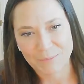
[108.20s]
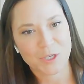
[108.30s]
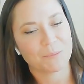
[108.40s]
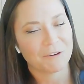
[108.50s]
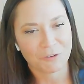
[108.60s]

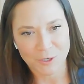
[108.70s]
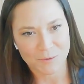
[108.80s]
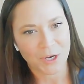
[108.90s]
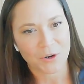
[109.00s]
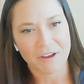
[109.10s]
so, of course,
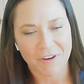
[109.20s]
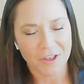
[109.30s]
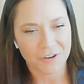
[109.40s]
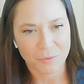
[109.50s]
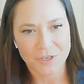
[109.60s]
my
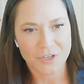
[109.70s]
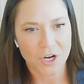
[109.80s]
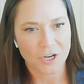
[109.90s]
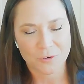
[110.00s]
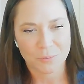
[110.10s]
grandfather was an
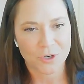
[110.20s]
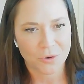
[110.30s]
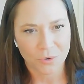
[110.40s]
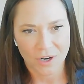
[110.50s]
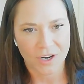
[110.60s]

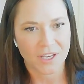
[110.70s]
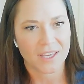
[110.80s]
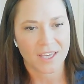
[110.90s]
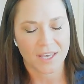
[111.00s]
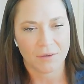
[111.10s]
entrepreneur.
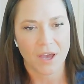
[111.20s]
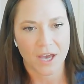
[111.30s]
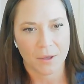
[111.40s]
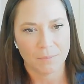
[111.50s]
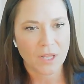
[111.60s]
He
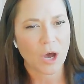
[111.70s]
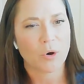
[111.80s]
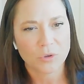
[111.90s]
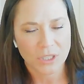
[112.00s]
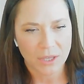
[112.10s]
not
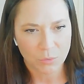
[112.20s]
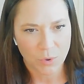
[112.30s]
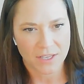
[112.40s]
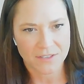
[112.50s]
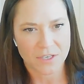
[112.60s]
only
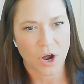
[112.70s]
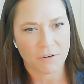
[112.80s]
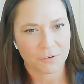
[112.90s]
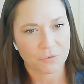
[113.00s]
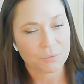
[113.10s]
was an
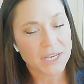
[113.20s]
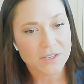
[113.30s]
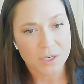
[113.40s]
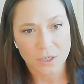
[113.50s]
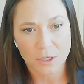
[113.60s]
off-road
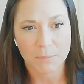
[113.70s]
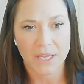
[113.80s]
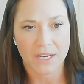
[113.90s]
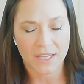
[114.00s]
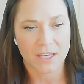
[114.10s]
racer,
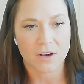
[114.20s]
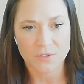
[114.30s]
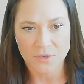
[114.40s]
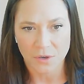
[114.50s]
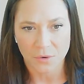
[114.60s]
but he
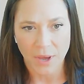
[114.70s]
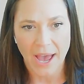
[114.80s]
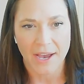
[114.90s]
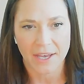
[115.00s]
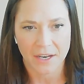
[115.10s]
also
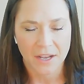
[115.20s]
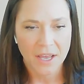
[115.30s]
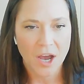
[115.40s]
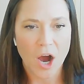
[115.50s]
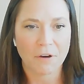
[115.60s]
had
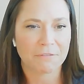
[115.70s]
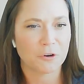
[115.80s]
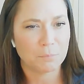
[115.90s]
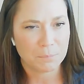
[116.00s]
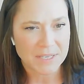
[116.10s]

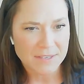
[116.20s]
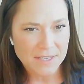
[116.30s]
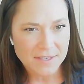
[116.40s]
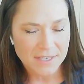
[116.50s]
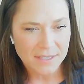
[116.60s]
off-road
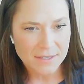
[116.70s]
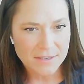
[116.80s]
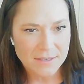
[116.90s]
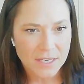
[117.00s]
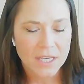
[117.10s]

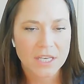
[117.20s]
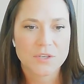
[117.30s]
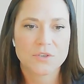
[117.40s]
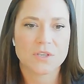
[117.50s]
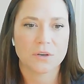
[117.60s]
businesses.
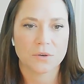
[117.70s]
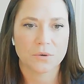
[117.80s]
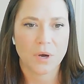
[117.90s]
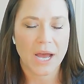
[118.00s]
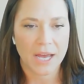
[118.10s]

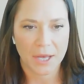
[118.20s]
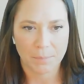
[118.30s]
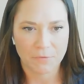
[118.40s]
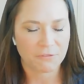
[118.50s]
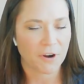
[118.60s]
So
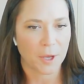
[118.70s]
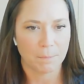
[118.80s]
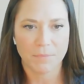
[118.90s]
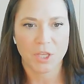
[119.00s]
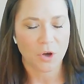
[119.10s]
from,